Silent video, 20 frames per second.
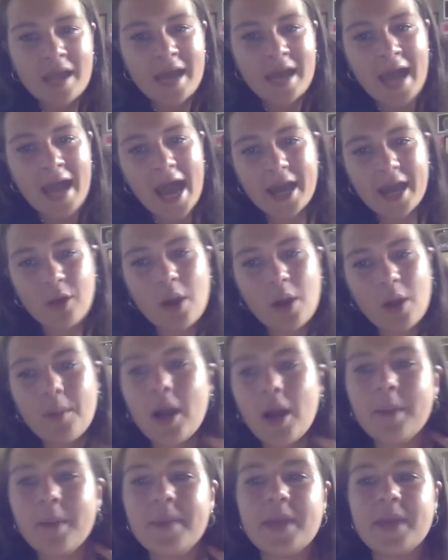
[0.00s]
And I
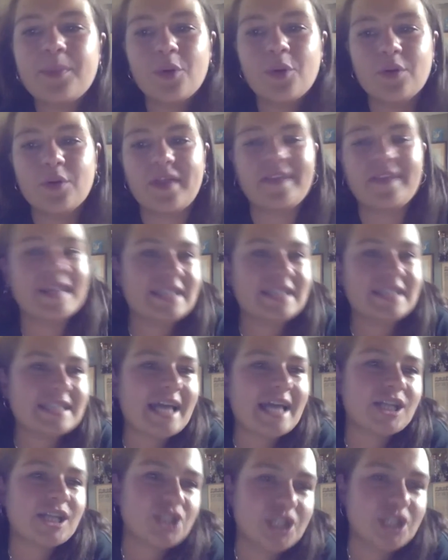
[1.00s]
remind people that this is
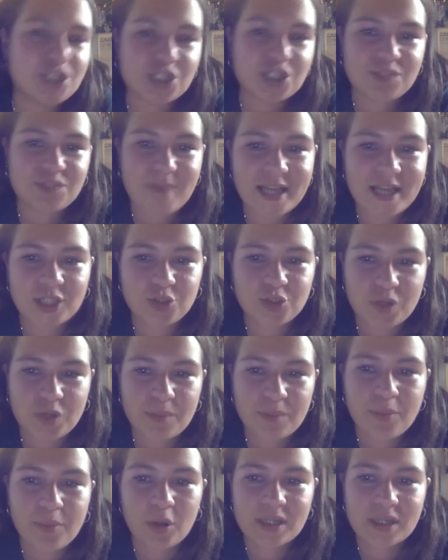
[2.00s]
actually just
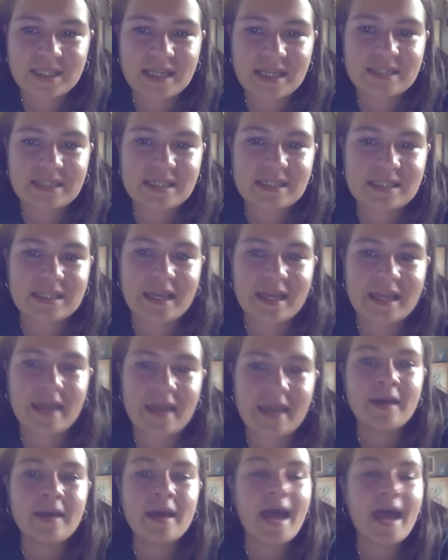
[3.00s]
mainstream politics, isn't
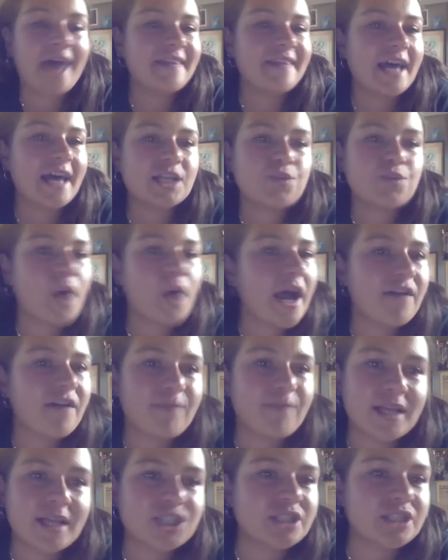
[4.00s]
it? And that's why
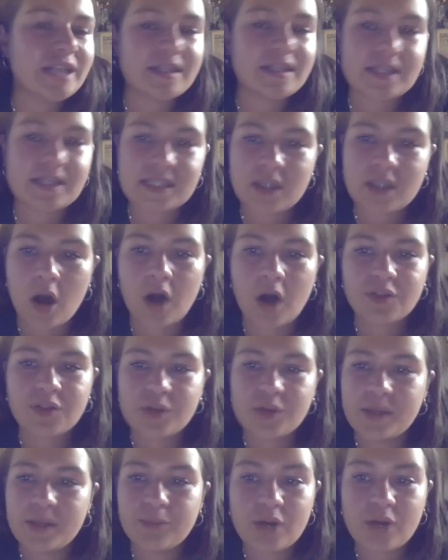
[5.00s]
I've mentioned at the start
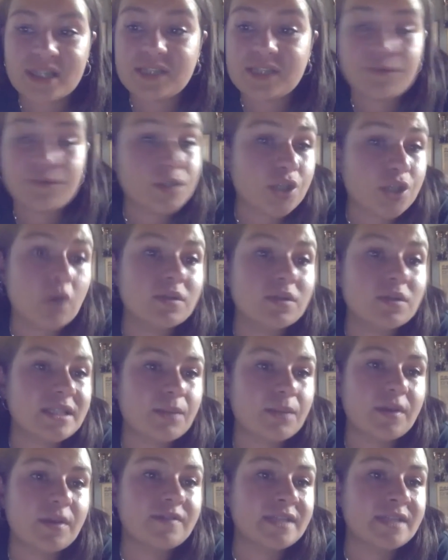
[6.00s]
the impressive results
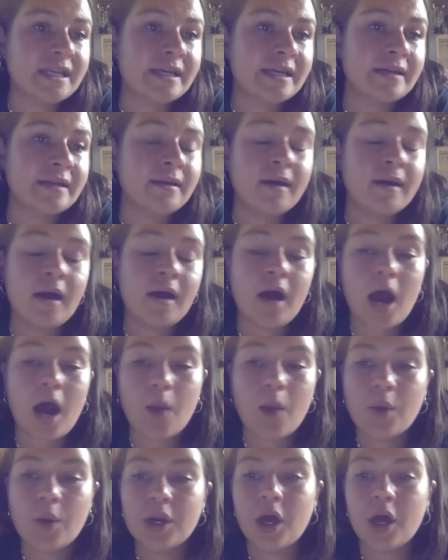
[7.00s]
that we've seen.
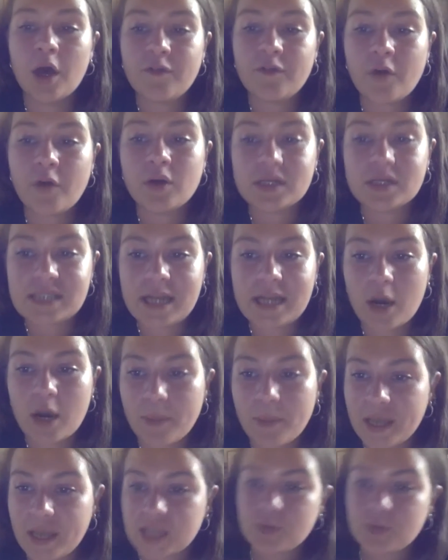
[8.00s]
I want to focus a
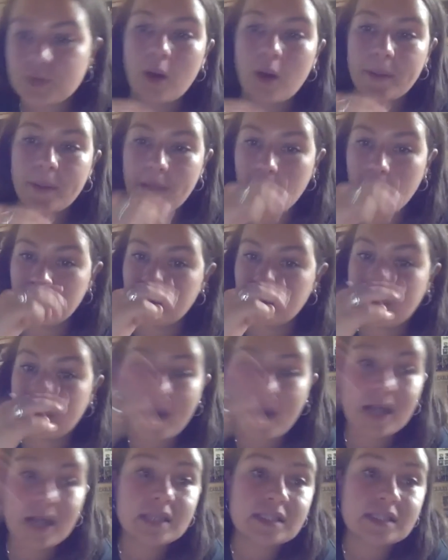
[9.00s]
little bit as well, a bit on the
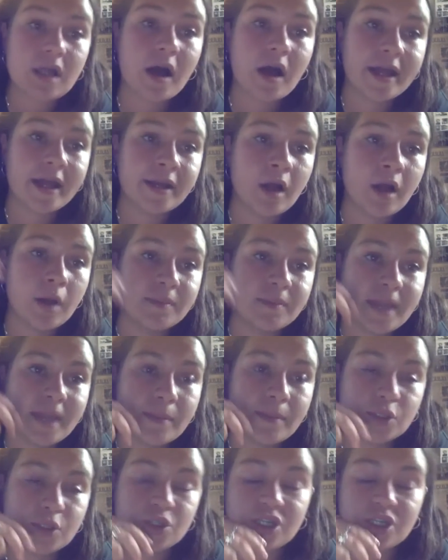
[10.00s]
Palestine
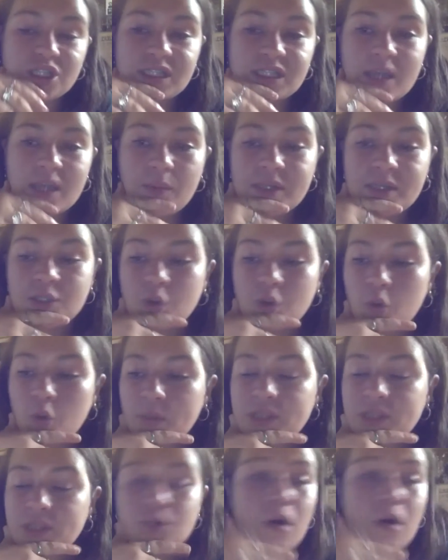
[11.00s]
demonstrations that we saw.
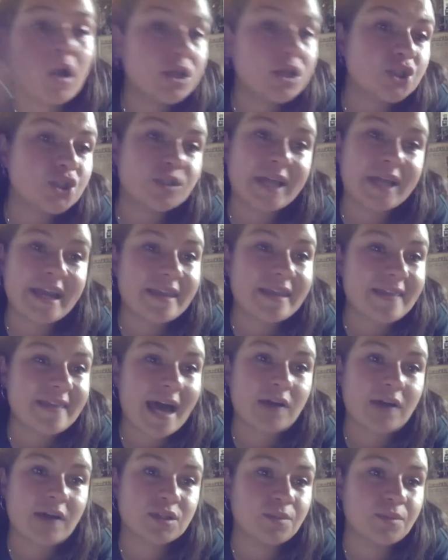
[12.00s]
We saw
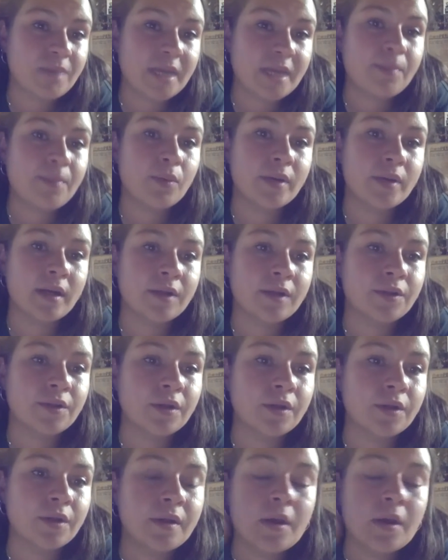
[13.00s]
180,000 people in London